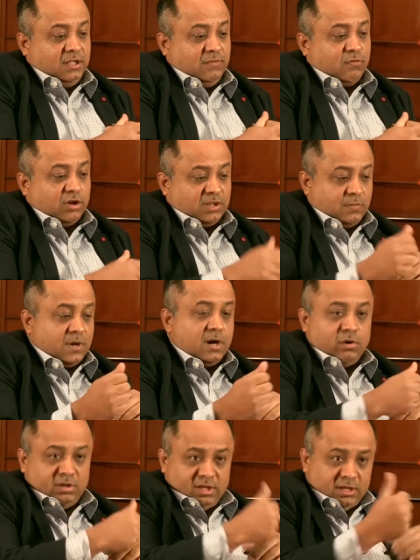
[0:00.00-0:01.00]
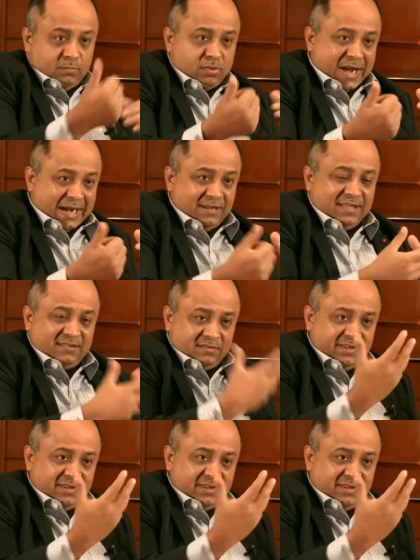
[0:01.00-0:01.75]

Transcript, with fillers: the watermark or the brand that's